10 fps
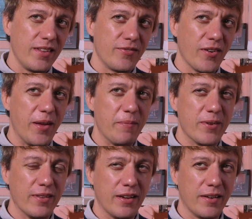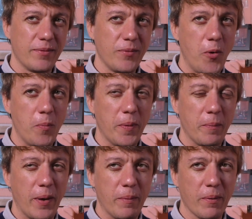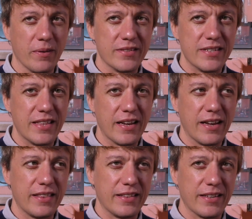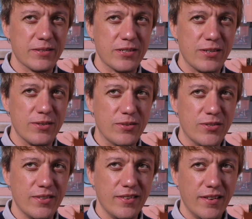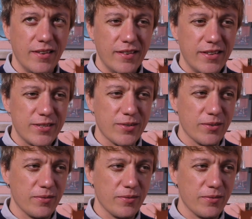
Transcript: for him to, like, open the paper and see that, I think that was a huge sort